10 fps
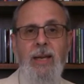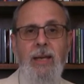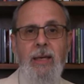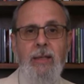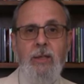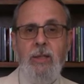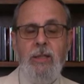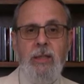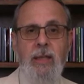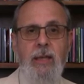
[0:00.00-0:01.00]
they
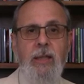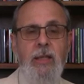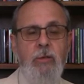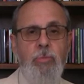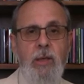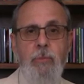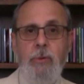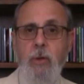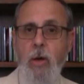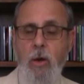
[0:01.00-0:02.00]
just let these
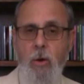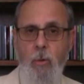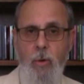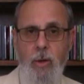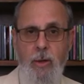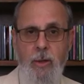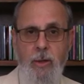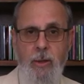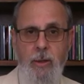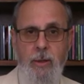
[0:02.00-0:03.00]
people go.
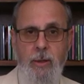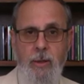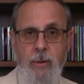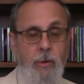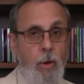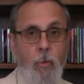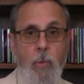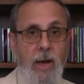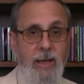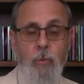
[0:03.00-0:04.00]

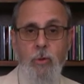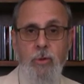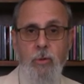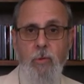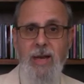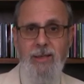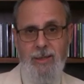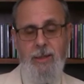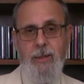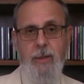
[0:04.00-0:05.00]
Nobody was
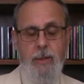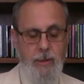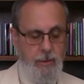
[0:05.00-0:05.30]
arrested.